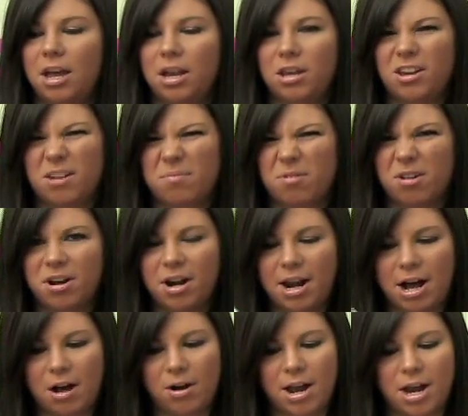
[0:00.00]
You can print it
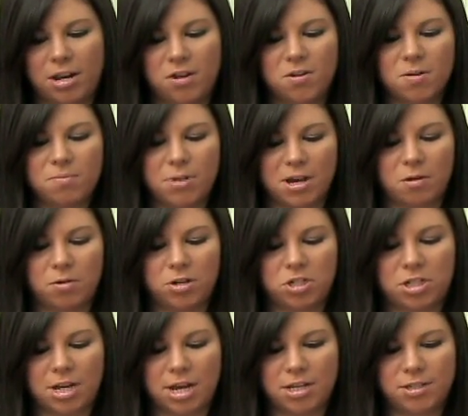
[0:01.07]
out and you can pick which
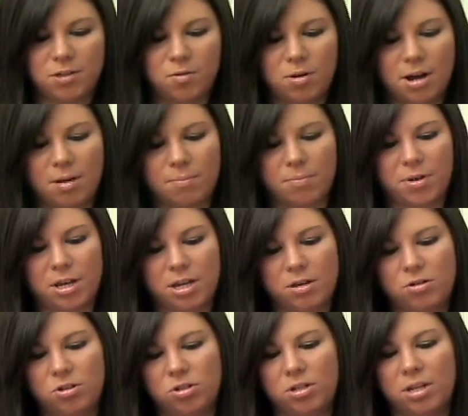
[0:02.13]
size you want, but
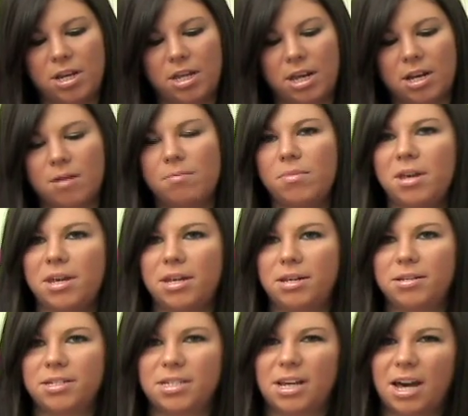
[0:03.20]
usually like a
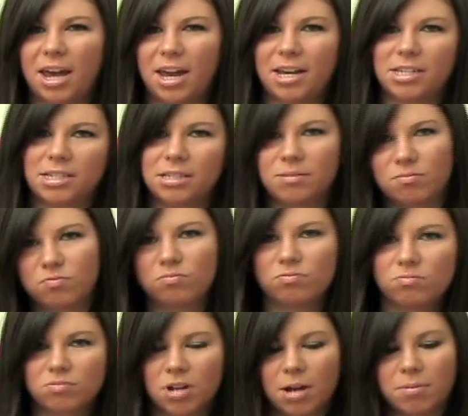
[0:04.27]
mid-size
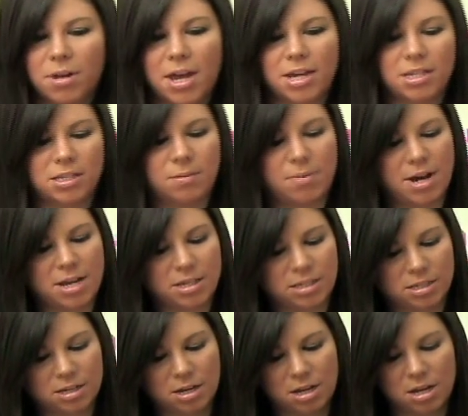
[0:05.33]
cupcake's the
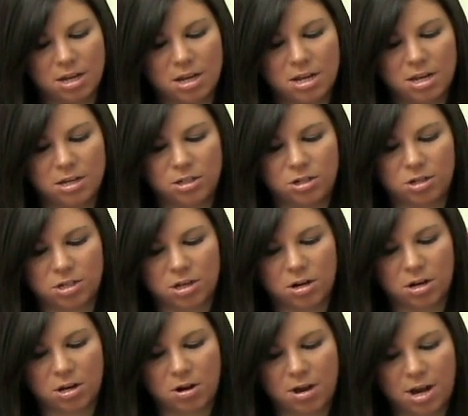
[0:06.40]
best. So you're just
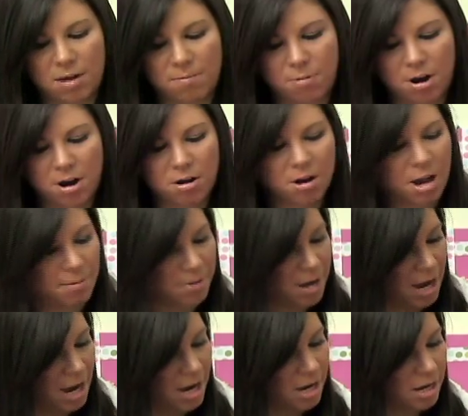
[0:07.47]
gonna go ahead and print your
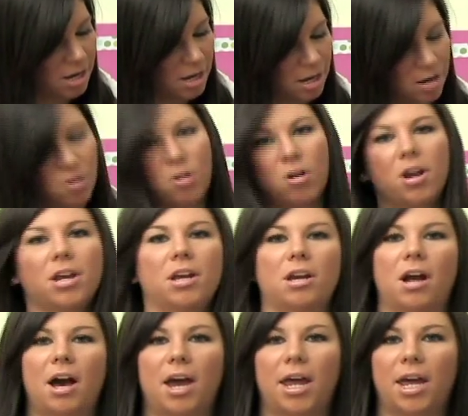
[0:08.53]
cupcake, or you can
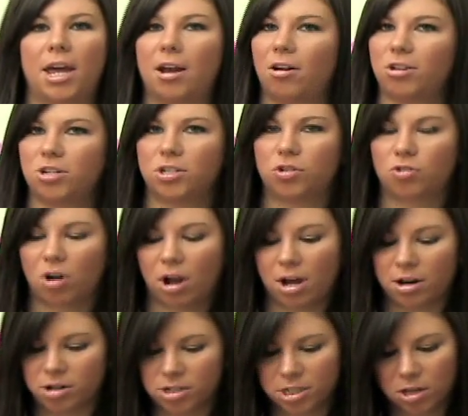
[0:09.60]
eye it or just draw
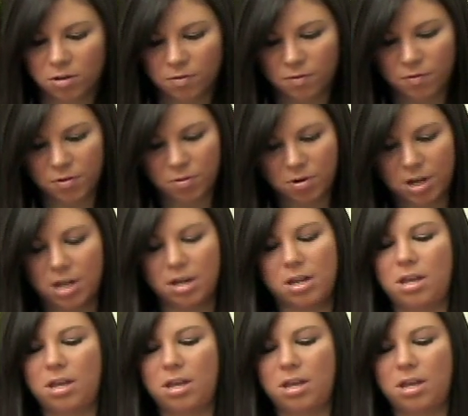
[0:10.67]
it yourself if you want.